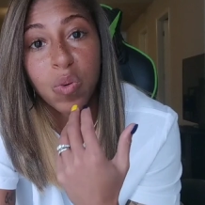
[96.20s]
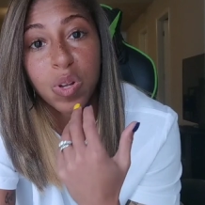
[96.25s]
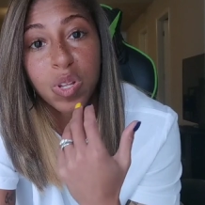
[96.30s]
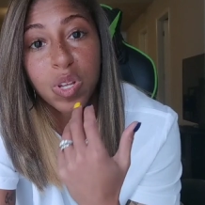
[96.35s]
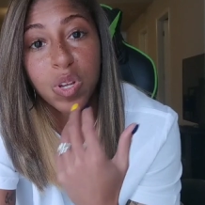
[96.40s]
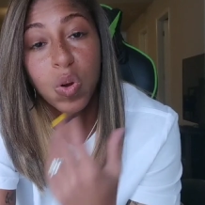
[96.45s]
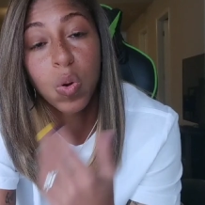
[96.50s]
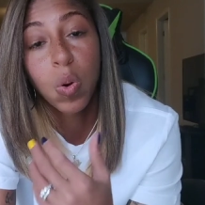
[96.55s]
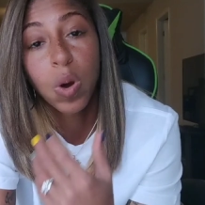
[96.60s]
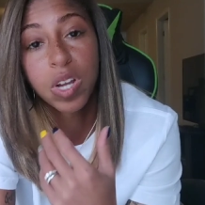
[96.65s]

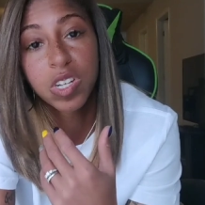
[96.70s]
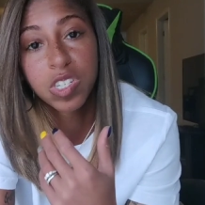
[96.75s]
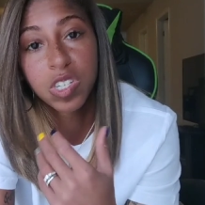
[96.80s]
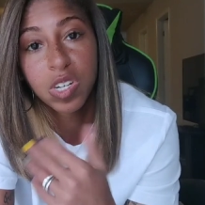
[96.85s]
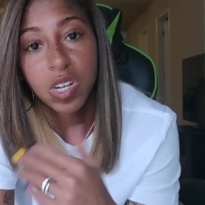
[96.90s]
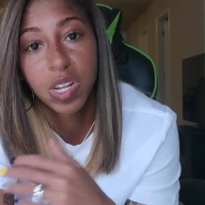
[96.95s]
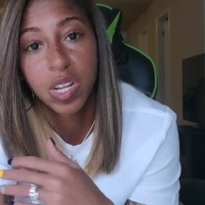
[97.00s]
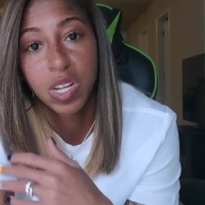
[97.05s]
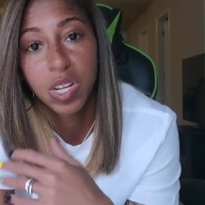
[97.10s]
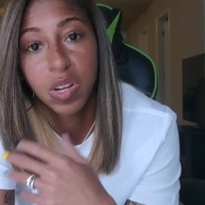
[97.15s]
really
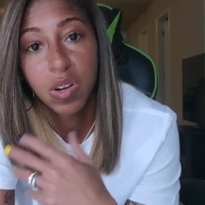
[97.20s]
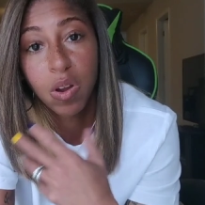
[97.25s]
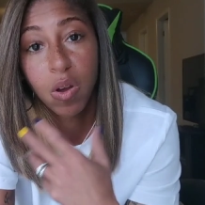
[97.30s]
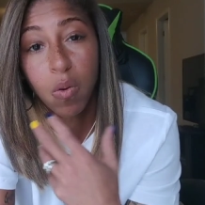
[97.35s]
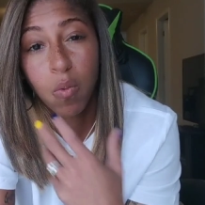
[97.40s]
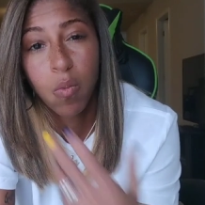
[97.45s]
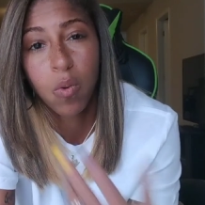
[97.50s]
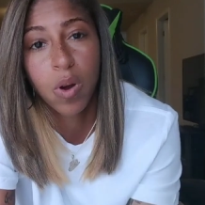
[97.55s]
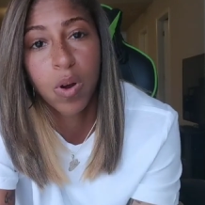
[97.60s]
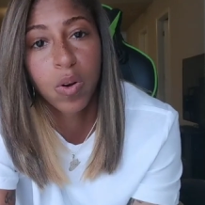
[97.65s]
questioning, you
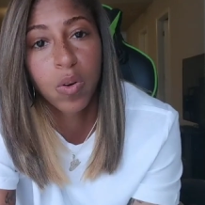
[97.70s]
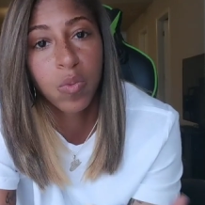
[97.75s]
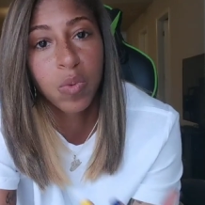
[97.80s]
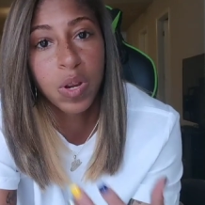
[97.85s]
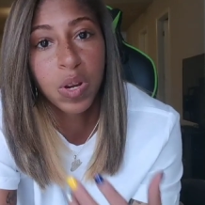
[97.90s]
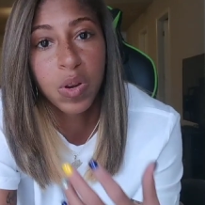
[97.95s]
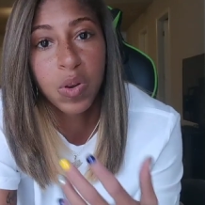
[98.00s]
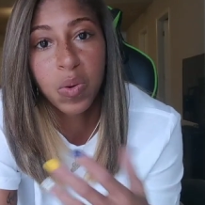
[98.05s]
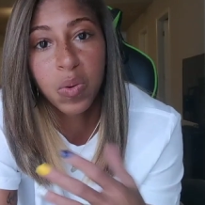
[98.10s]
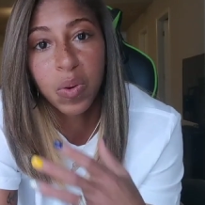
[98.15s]
know, what are
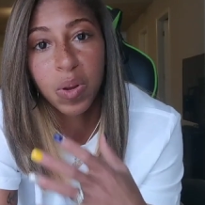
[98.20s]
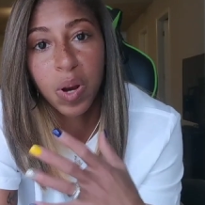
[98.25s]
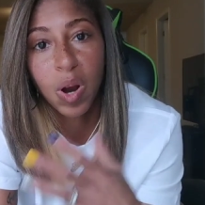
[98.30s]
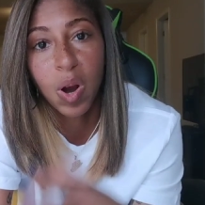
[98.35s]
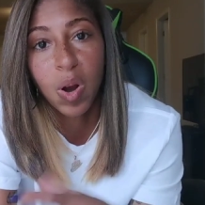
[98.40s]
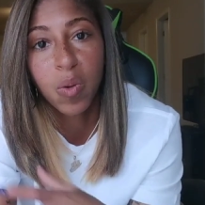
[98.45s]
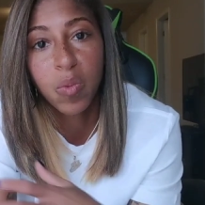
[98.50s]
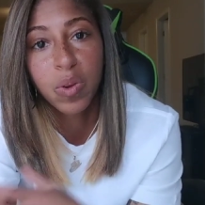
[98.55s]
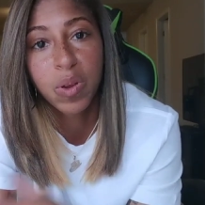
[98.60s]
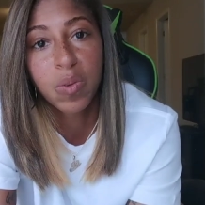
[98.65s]
we doing?
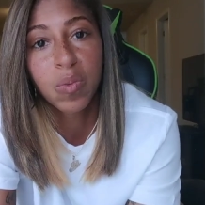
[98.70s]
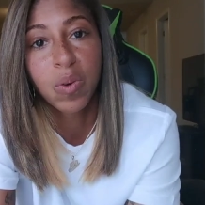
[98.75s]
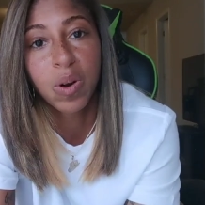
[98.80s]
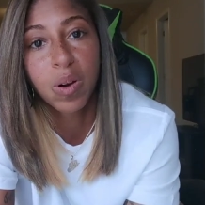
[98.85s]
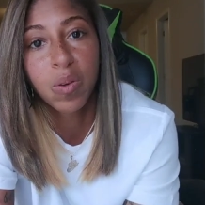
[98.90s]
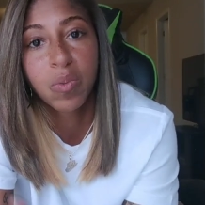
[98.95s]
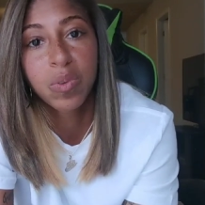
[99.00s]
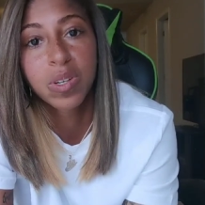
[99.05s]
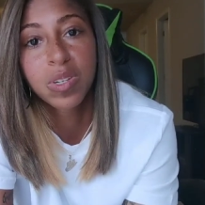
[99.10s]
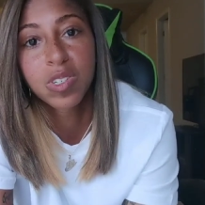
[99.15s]
Are we
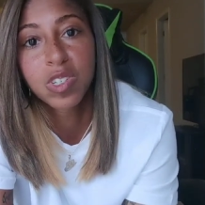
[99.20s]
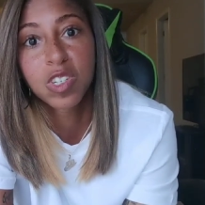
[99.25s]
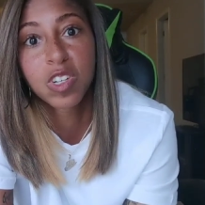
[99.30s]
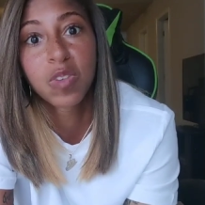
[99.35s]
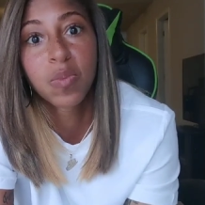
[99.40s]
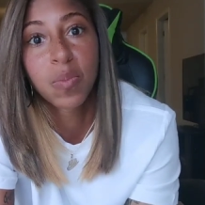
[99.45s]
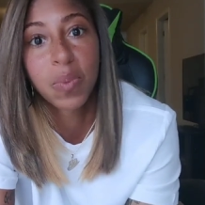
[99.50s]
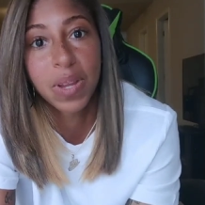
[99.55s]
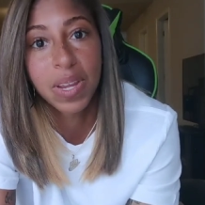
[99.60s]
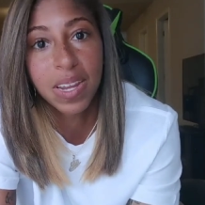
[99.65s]
where we
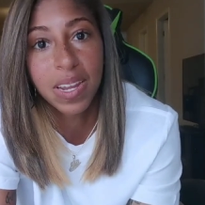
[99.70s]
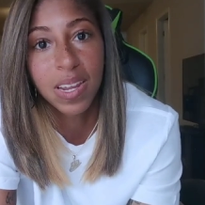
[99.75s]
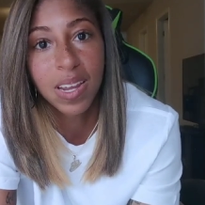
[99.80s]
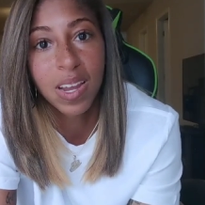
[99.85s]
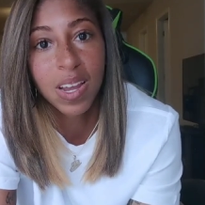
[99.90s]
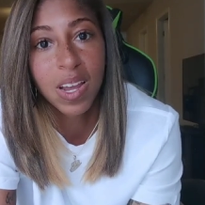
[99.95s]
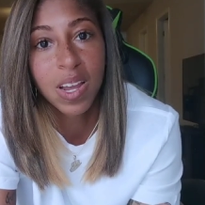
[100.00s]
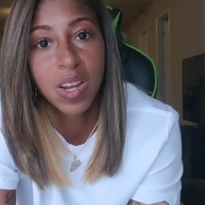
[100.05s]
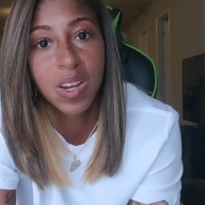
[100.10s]
should be?